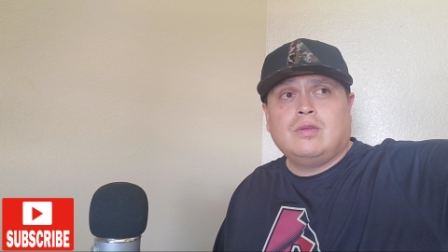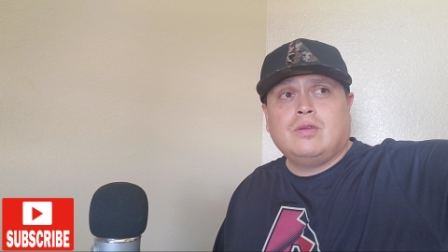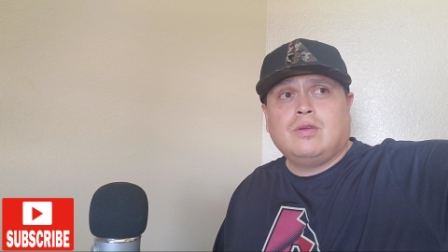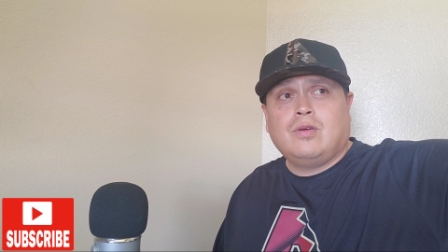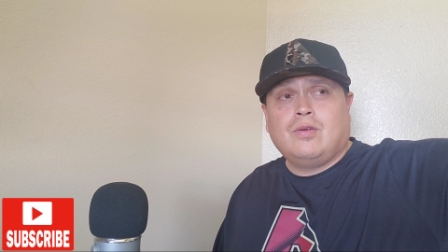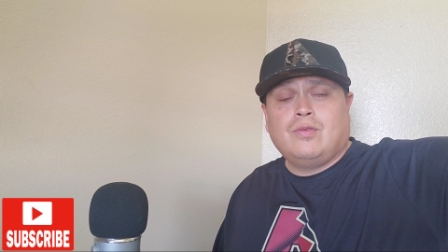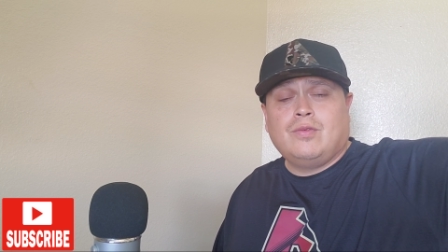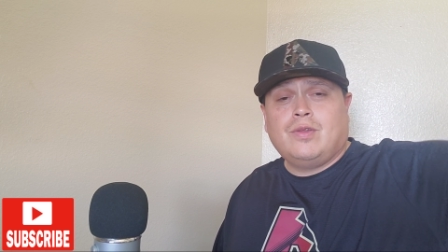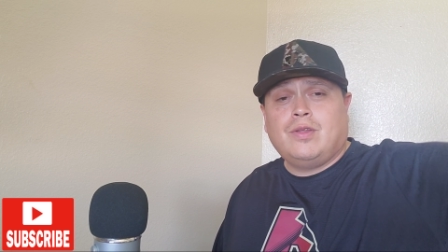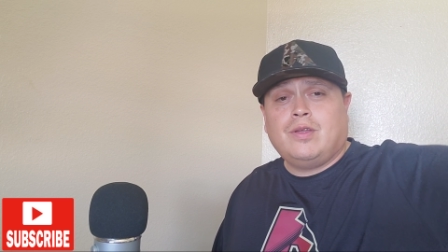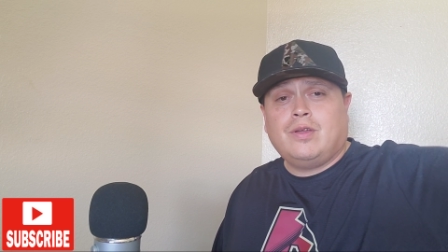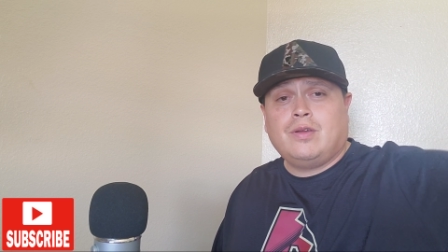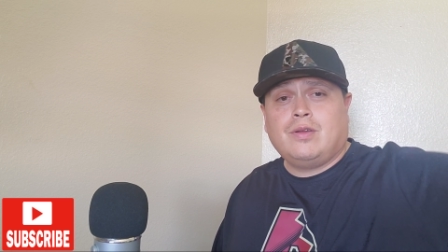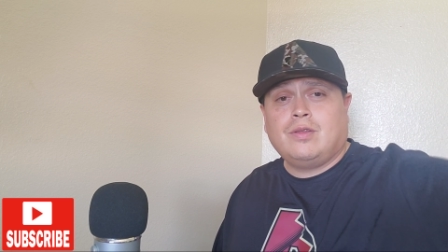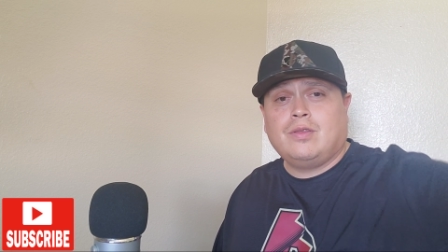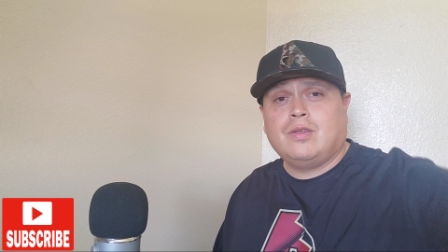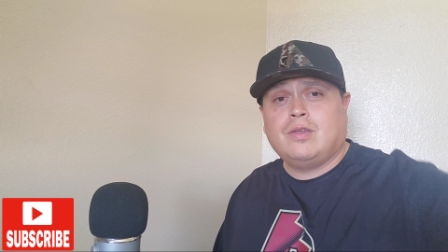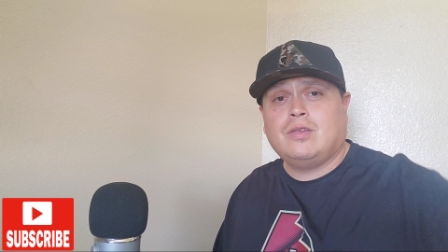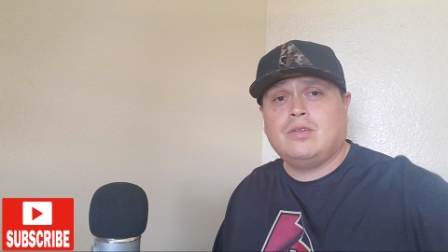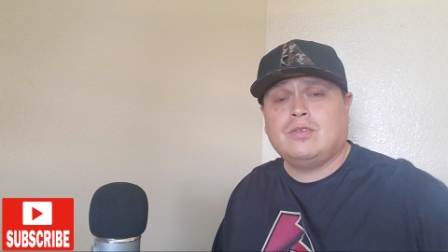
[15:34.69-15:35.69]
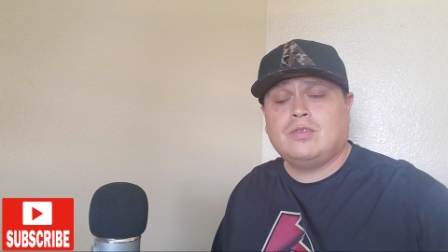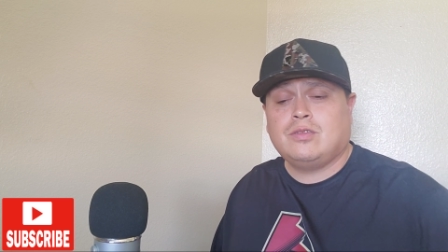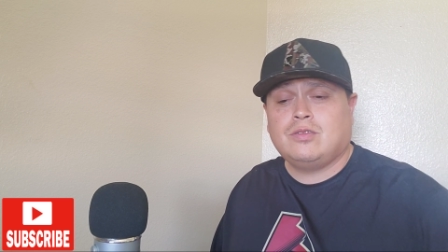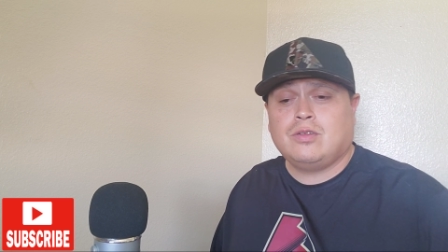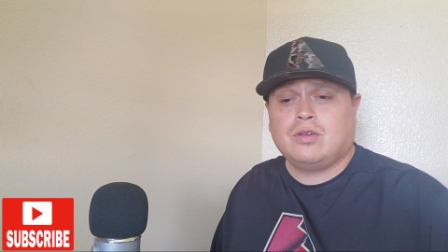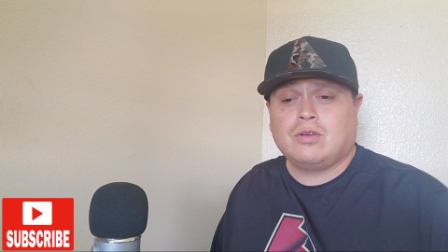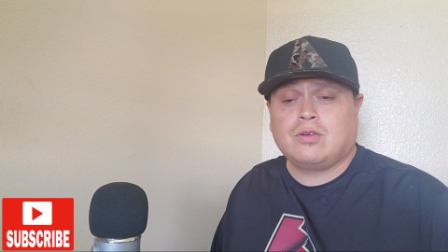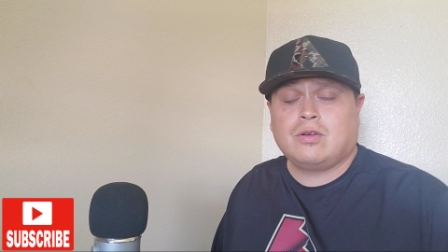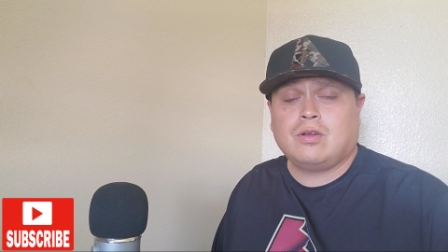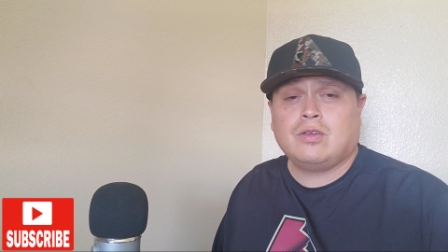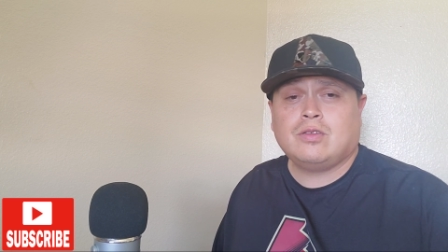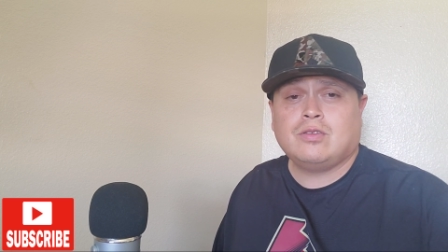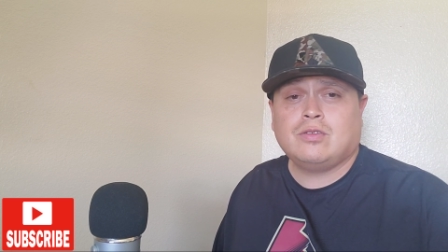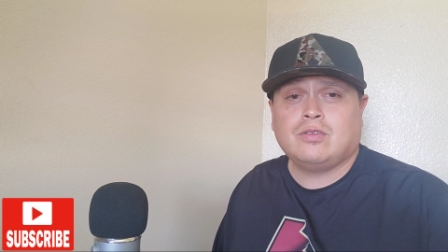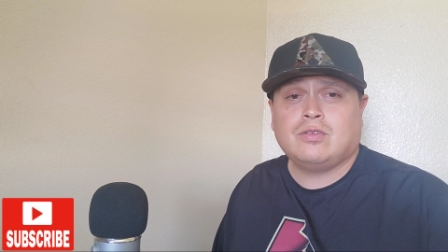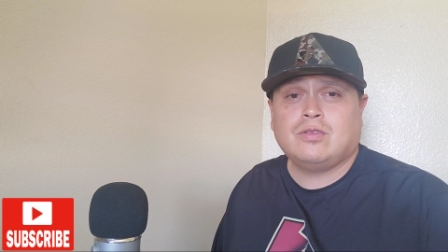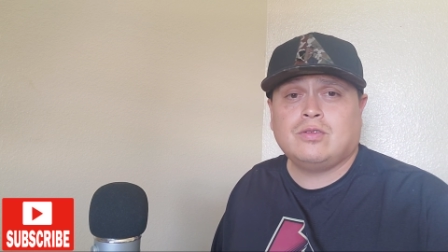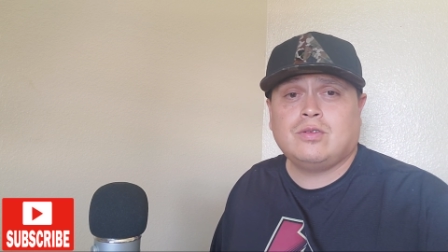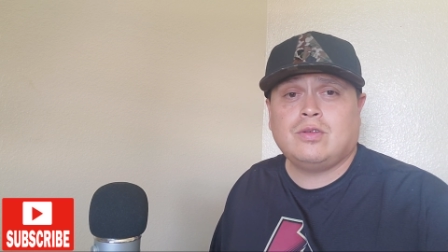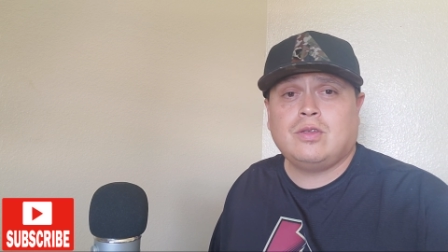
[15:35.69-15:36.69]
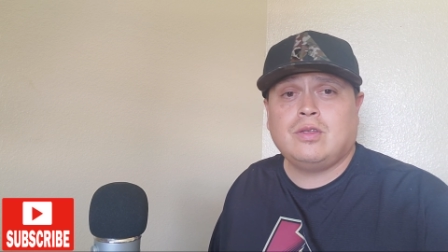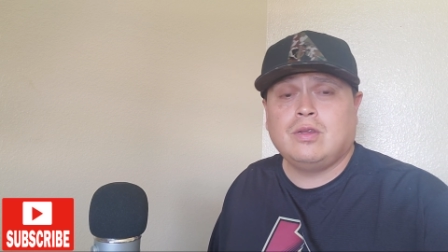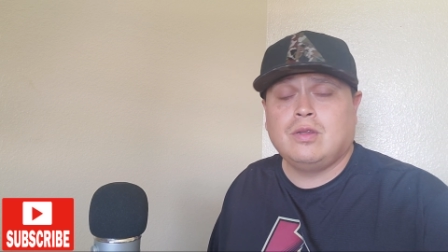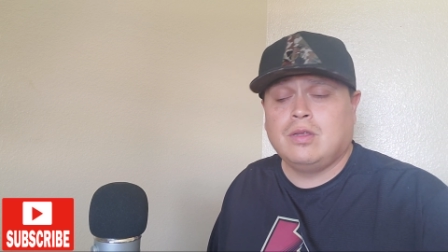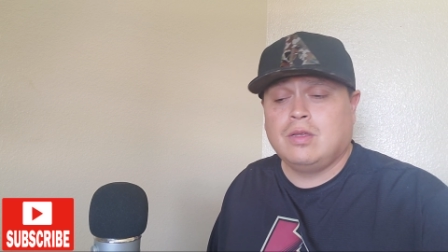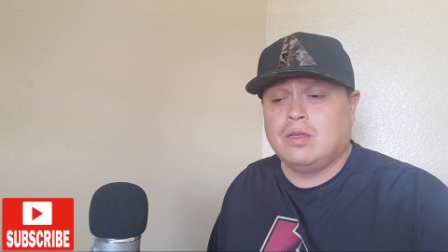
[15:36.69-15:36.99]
over there on the other across the street.